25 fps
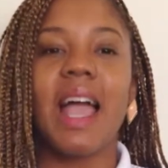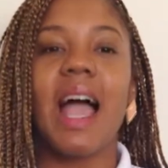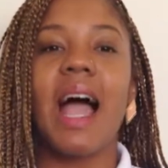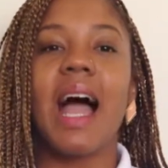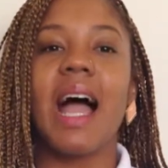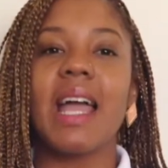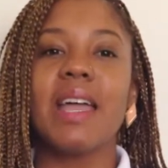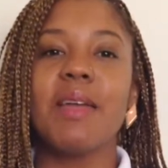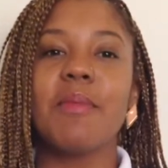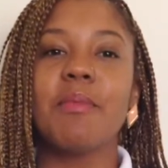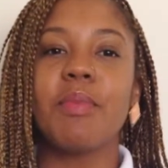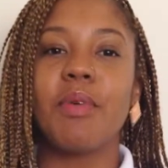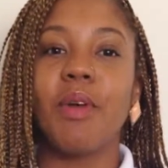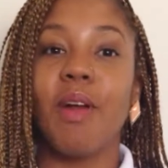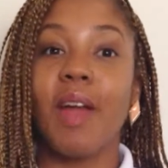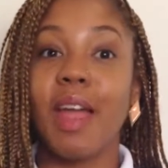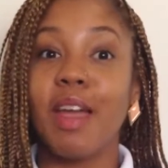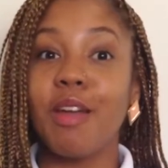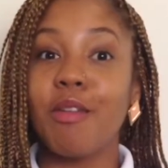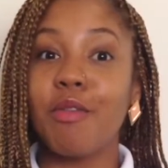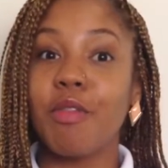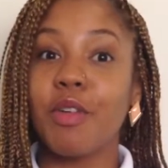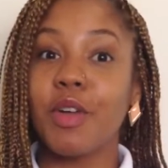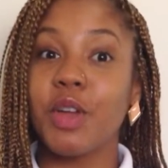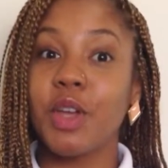I am
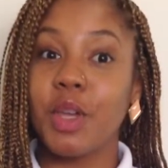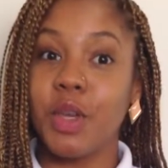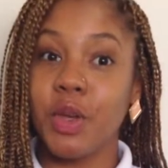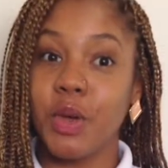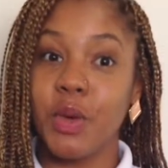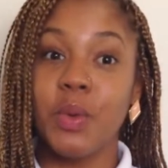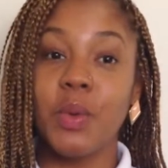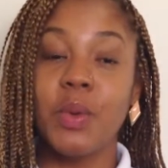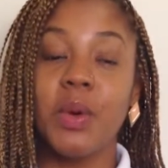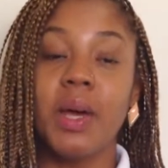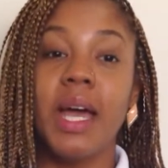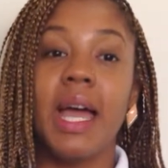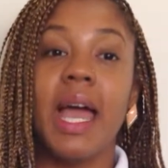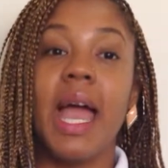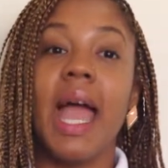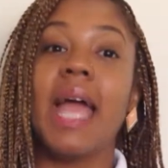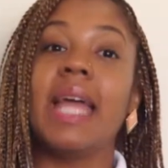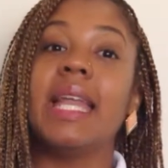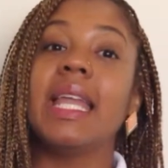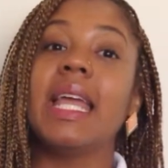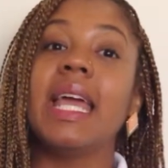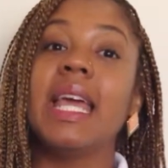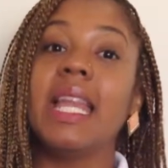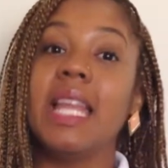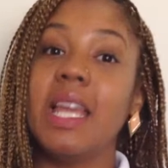praying for you
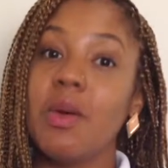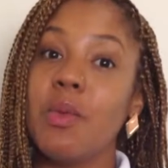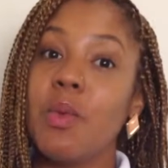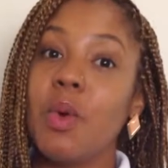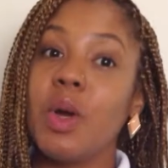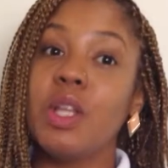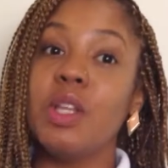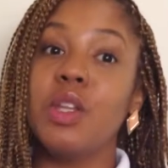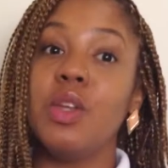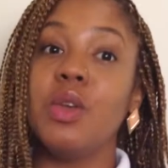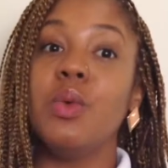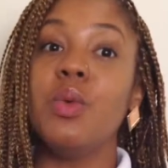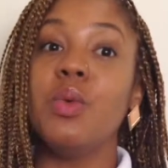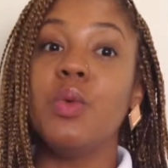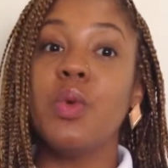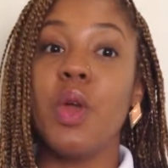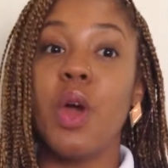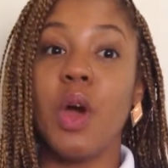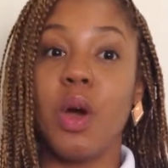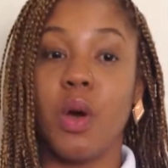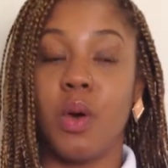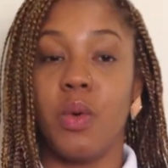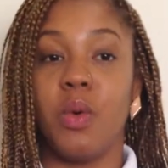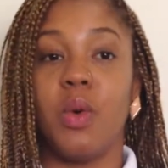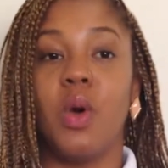and anyone you
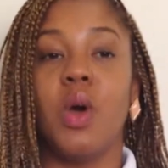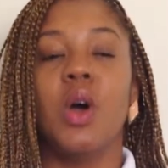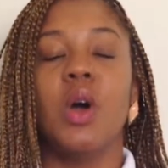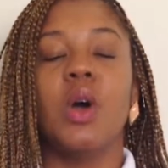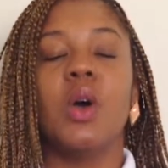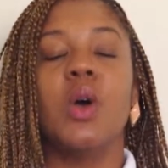know